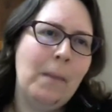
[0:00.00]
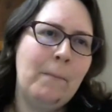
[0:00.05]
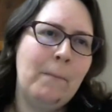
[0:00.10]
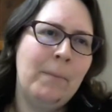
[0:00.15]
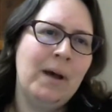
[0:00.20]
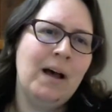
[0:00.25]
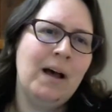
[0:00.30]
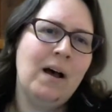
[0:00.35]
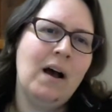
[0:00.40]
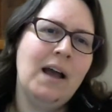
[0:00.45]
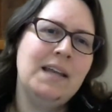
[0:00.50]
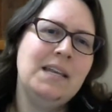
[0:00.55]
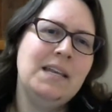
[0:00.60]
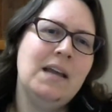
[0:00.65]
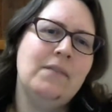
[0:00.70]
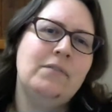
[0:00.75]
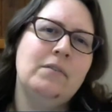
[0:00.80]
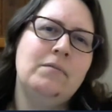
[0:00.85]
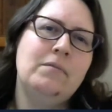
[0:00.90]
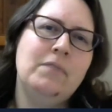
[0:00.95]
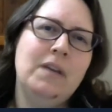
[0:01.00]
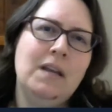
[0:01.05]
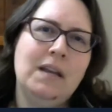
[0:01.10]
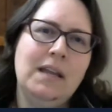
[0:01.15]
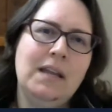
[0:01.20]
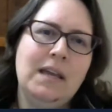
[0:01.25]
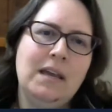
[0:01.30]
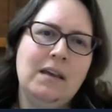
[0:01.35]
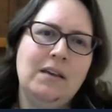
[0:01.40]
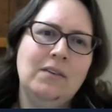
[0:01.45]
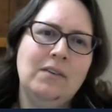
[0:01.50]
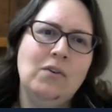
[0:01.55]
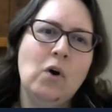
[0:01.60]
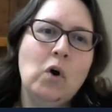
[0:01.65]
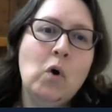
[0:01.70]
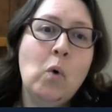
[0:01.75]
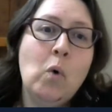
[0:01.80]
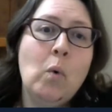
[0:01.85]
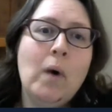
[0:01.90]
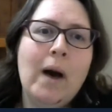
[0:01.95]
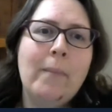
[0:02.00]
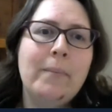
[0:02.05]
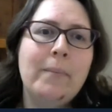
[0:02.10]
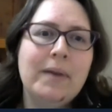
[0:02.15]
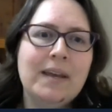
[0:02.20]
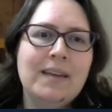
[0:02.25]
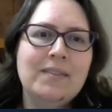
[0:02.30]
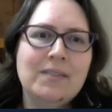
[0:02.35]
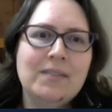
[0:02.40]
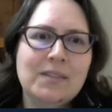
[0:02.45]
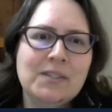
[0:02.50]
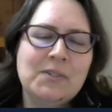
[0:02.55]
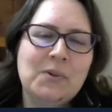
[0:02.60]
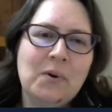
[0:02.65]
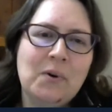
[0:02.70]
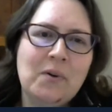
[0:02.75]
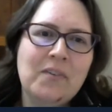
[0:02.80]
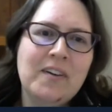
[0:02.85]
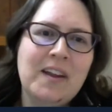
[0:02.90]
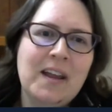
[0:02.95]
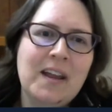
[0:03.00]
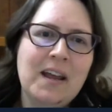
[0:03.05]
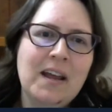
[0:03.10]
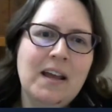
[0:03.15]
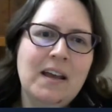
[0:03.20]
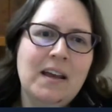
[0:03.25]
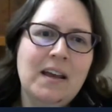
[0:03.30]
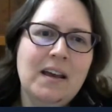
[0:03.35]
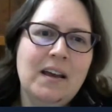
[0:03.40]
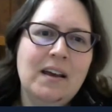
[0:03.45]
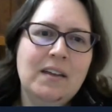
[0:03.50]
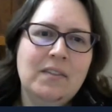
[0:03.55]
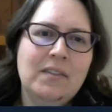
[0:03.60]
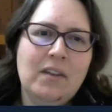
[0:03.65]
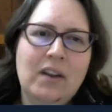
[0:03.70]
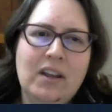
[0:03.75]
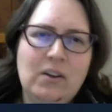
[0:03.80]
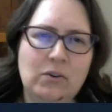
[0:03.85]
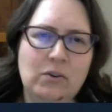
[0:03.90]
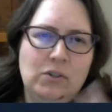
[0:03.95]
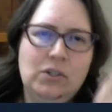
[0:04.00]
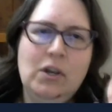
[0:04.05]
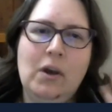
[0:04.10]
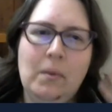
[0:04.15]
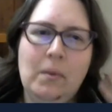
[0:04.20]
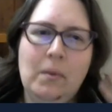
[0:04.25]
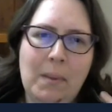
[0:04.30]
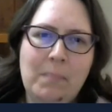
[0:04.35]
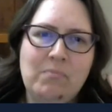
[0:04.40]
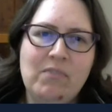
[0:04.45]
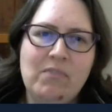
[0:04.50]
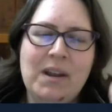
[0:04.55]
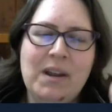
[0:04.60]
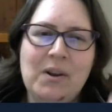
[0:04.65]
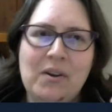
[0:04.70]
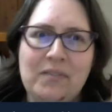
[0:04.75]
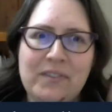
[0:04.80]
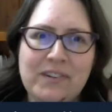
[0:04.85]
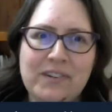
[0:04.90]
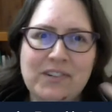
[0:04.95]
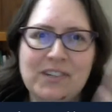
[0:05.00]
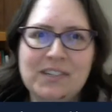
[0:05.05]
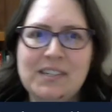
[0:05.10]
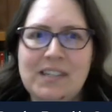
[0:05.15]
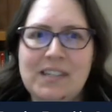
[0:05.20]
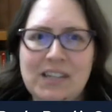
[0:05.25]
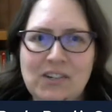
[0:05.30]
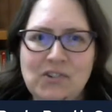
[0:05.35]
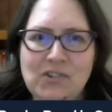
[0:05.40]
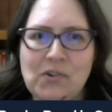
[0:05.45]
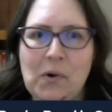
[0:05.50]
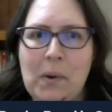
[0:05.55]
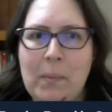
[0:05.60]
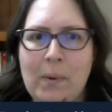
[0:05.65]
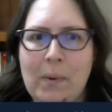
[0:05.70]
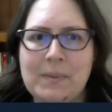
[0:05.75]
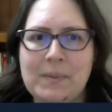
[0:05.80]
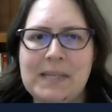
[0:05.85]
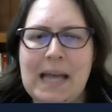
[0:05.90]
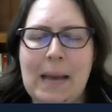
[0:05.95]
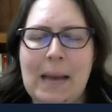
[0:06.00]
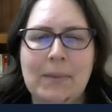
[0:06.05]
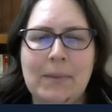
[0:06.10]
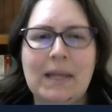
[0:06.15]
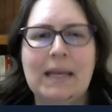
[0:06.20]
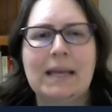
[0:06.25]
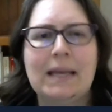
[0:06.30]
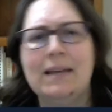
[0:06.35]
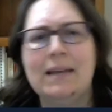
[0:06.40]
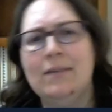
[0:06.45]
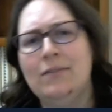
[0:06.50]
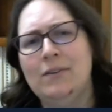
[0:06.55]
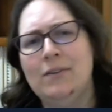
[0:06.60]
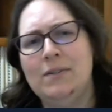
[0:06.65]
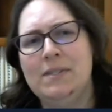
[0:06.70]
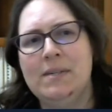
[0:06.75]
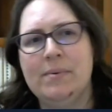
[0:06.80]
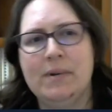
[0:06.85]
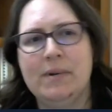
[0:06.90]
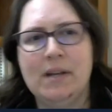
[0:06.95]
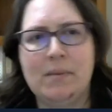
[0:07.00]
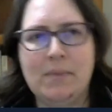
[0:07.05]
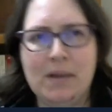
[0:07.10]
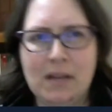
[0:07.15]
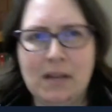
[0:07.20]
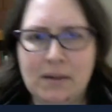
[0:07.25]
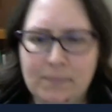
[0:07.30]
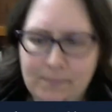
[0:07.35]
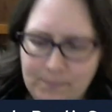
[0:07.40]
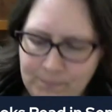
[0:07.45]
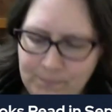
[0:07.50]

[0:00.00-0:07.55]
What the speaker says: But I never really got caught up in the story that I could turn my brain off and just enjoy what was happening, if you see what I mean.